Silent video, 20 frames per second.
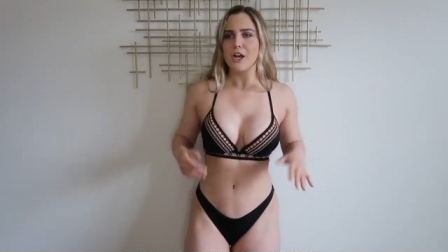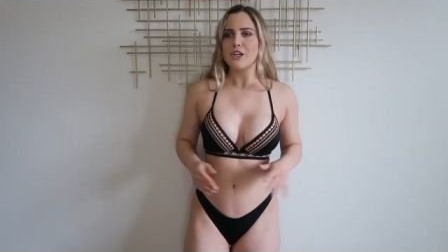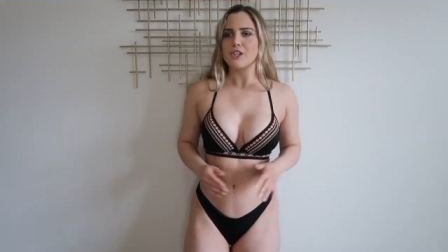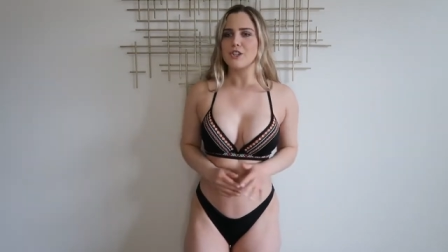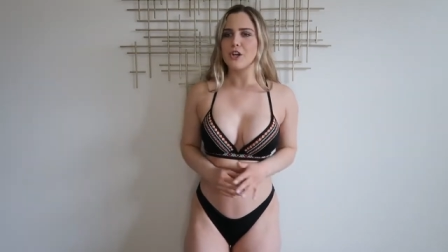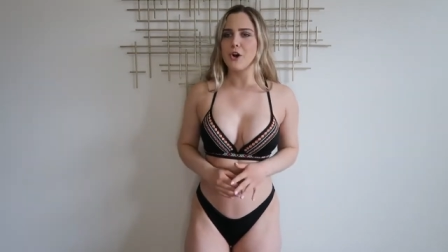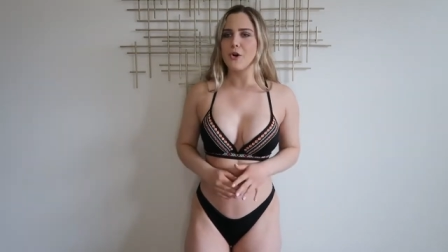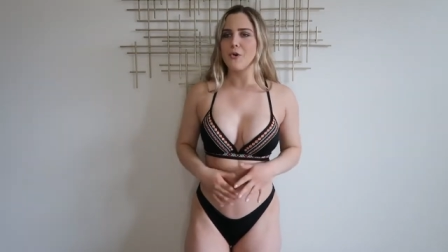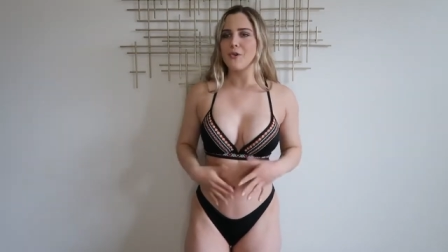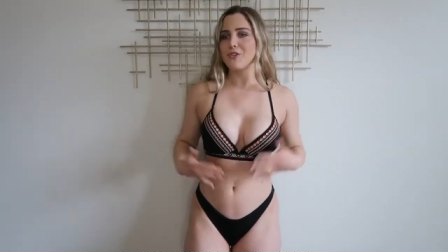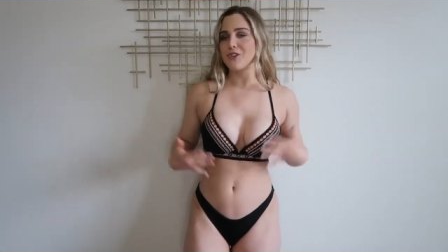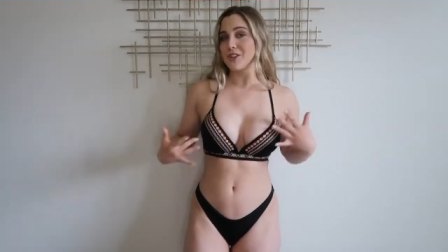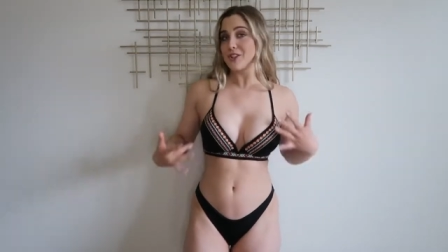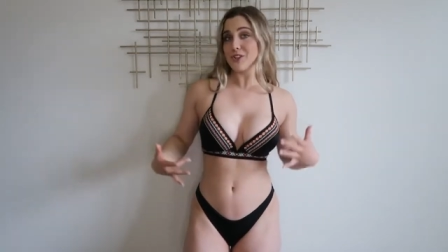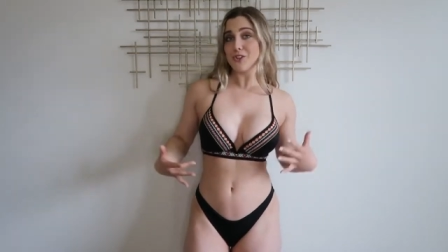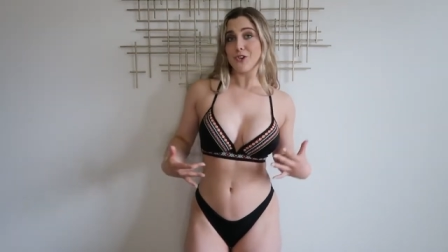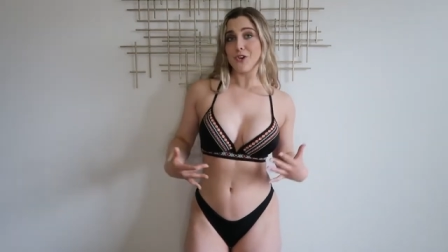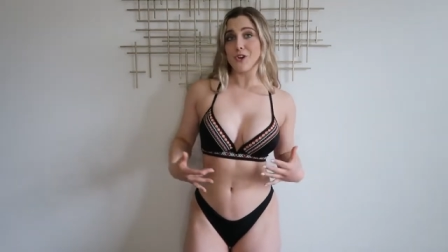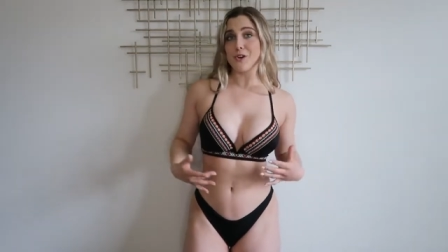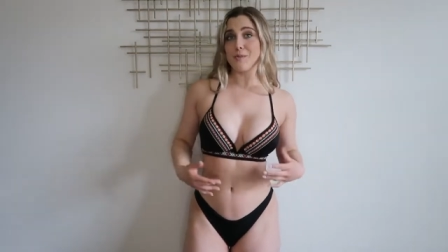so this
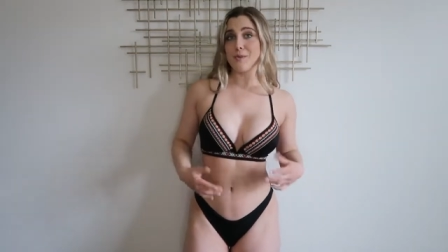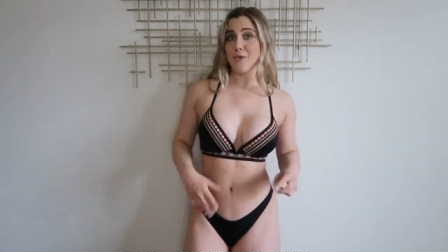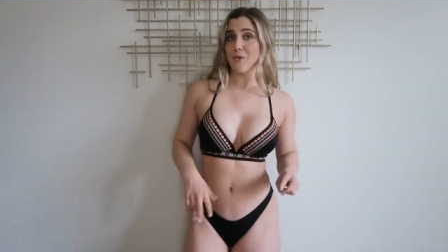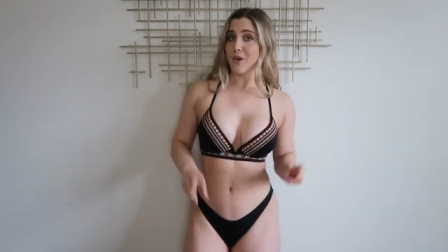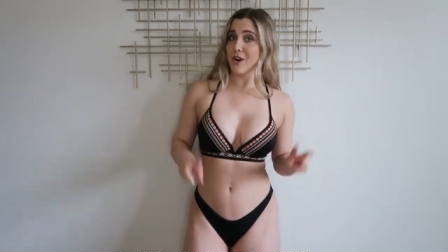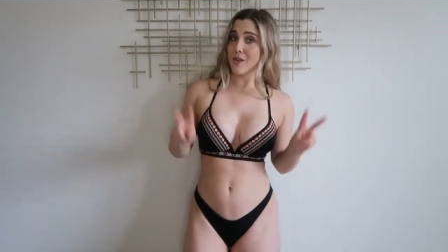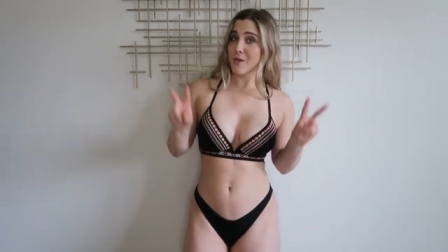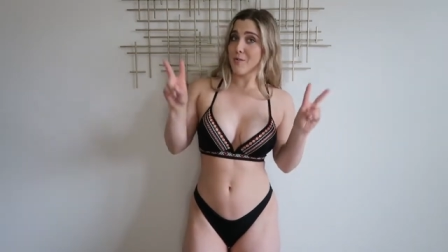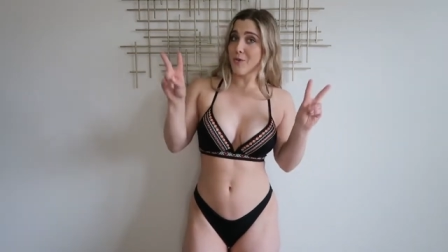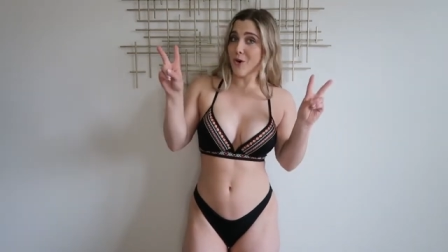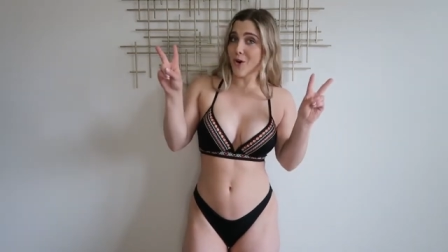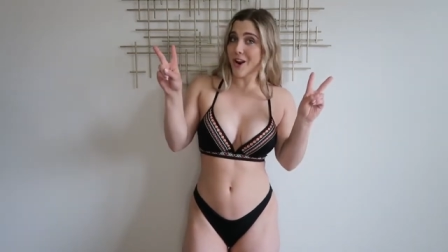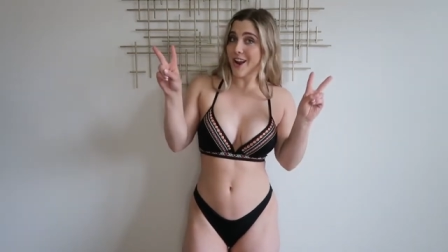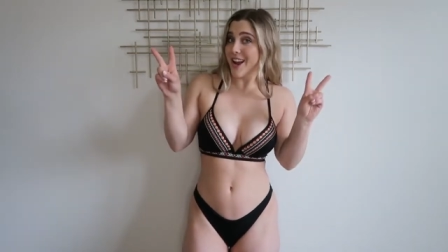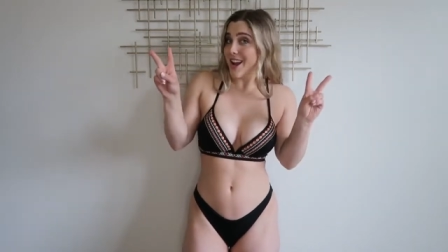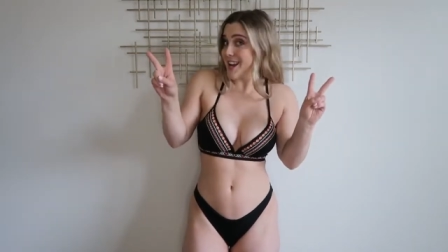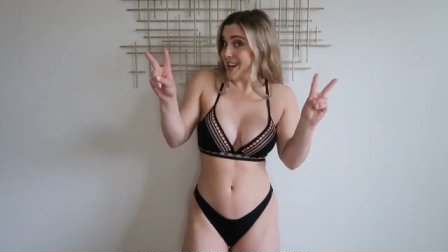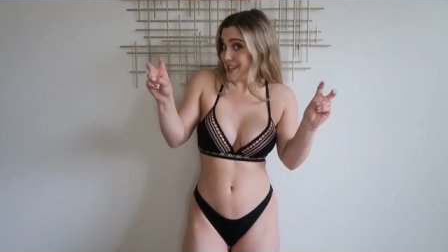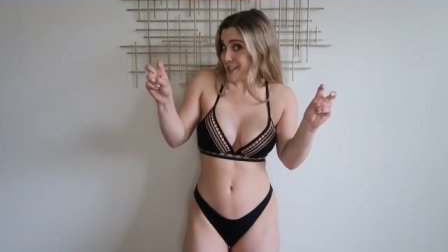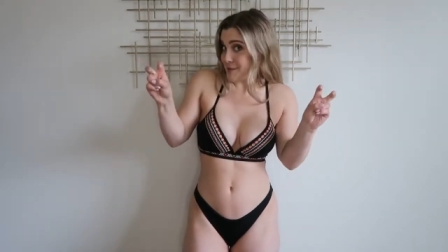is going to be one of the
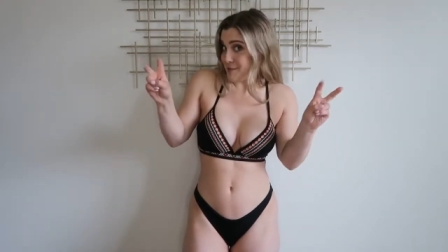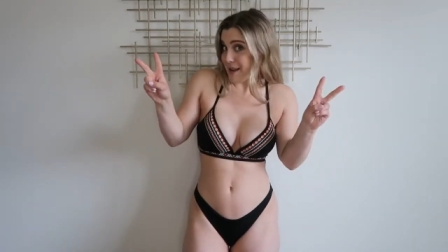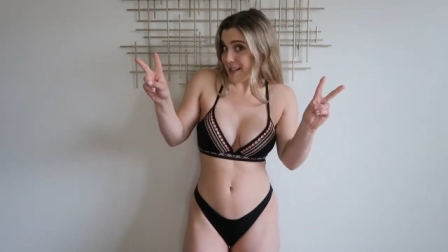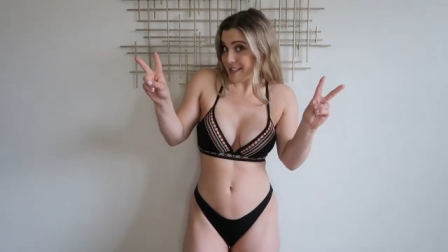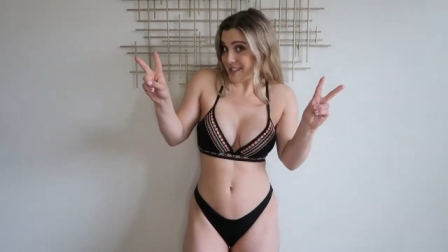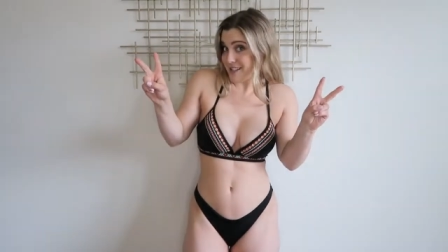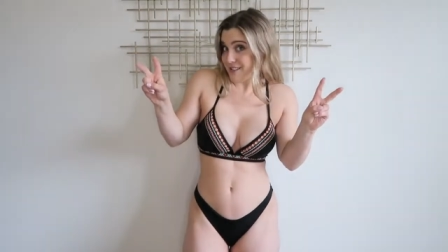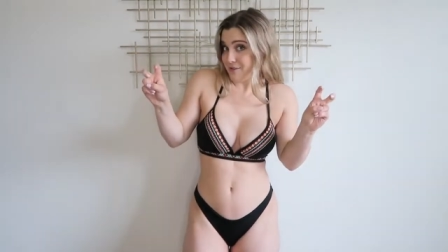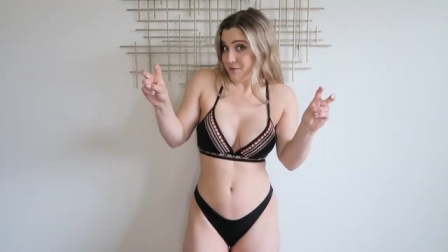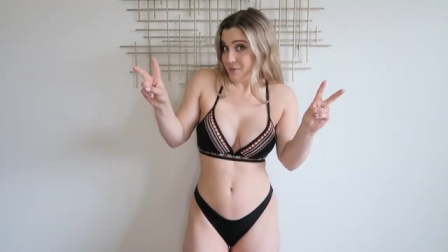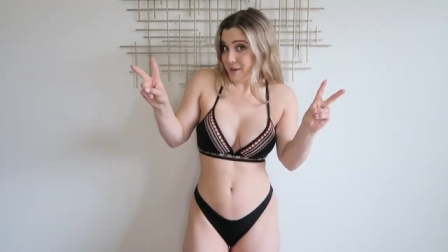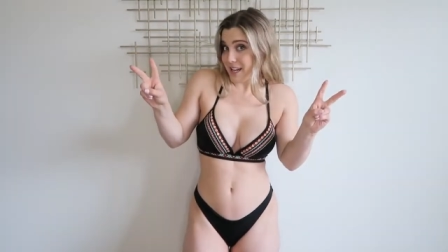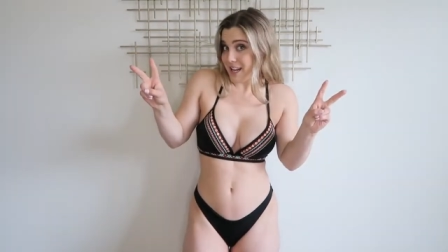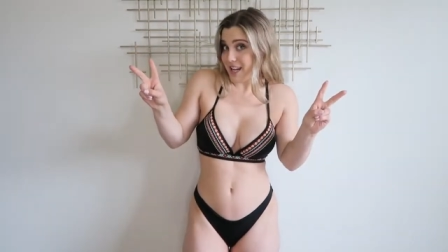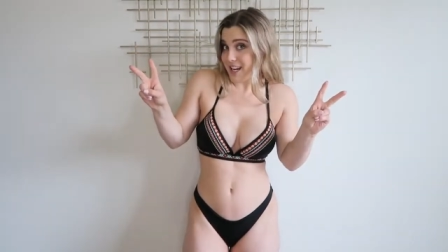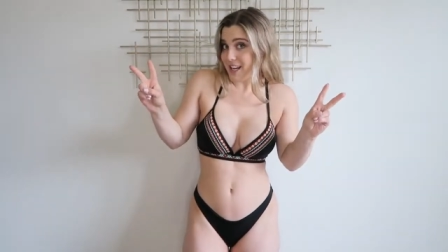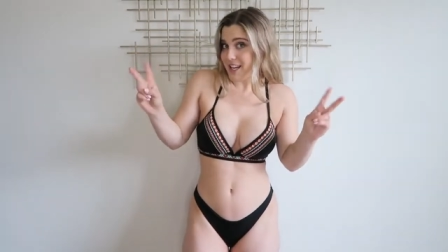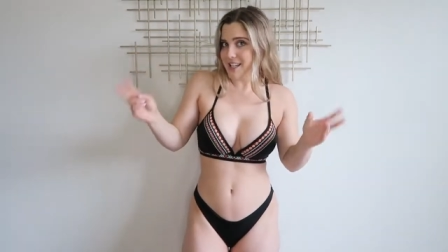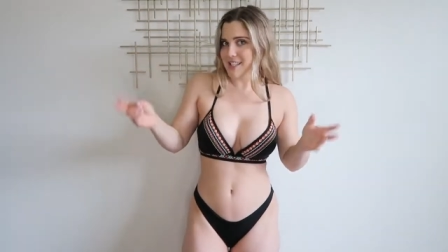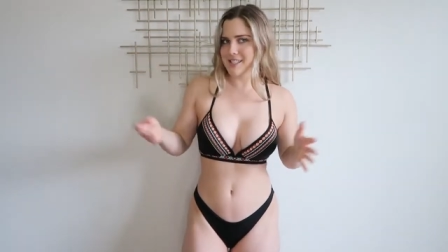more expensive
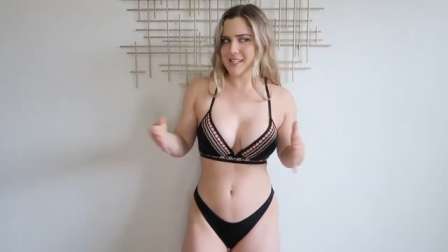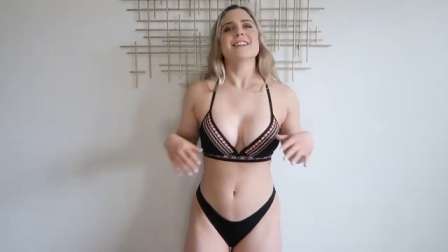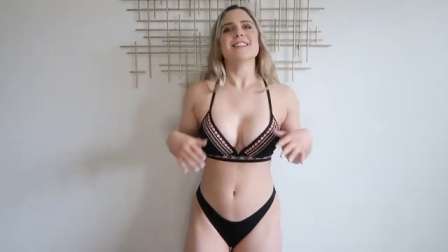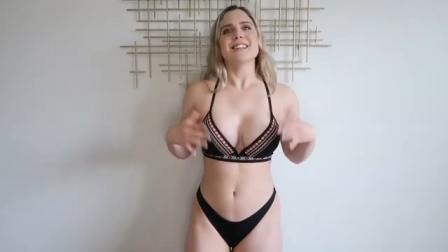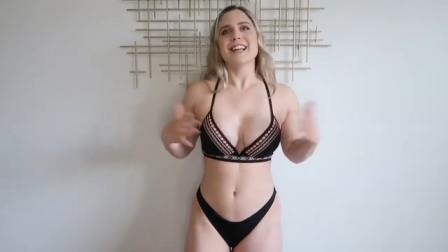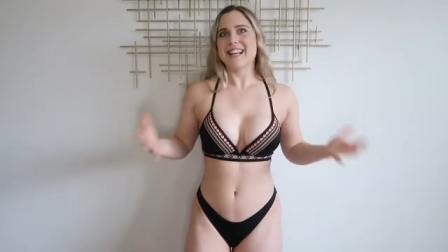bikinis.